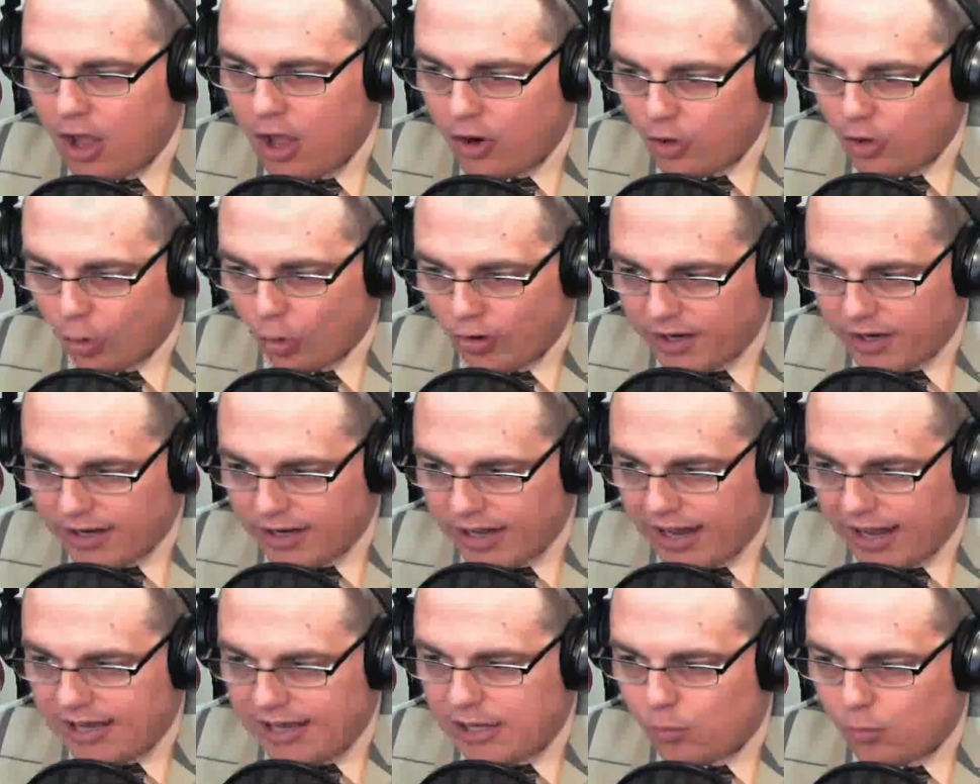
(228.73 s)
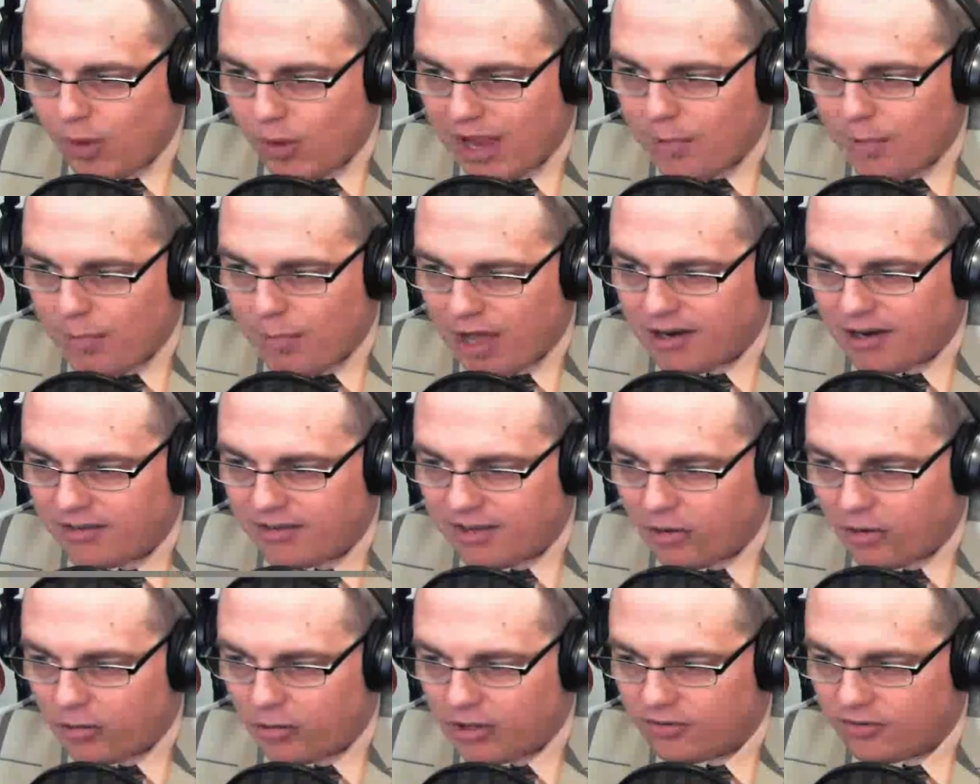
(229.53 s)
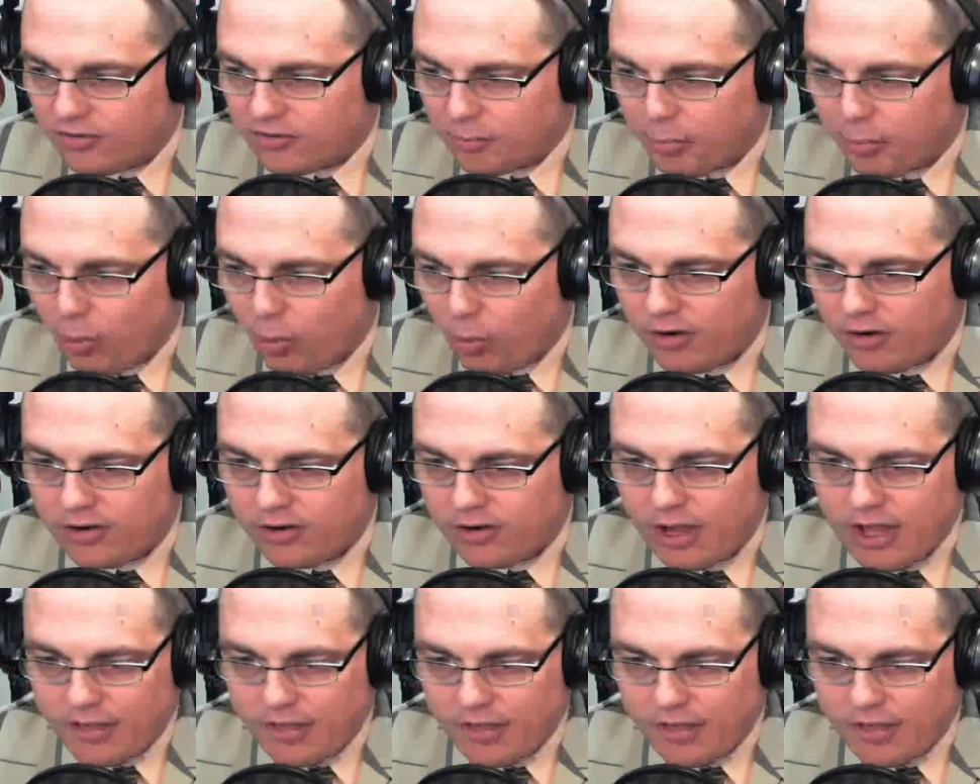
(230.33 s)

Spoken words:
nor in any way monetarily support